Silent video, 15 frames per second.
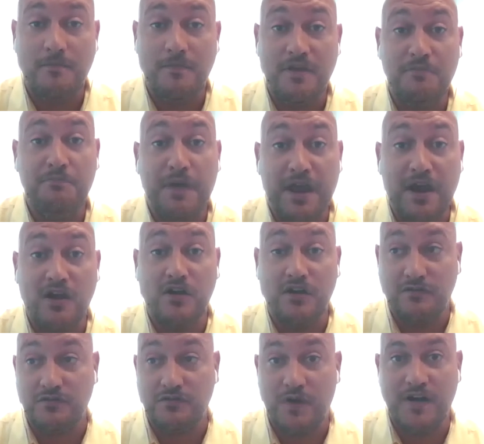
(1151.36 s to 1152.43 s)

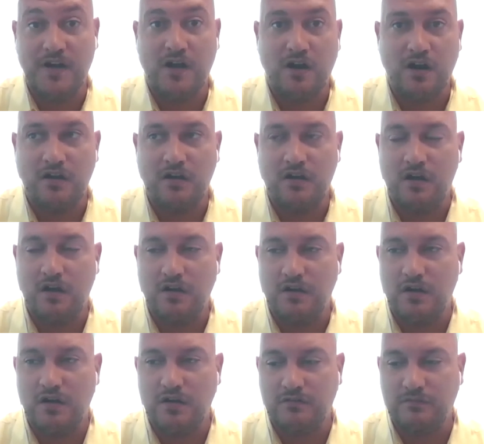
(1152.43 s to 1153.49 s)
imperatives, right?
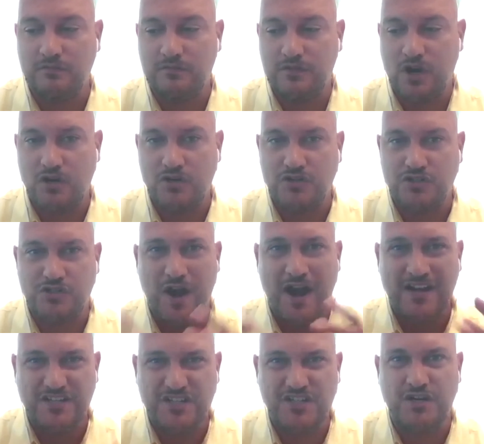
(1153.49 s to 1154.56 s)
Our
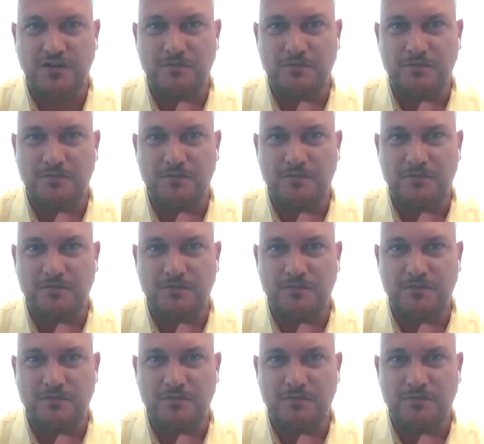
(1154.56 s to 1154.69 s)
strategies,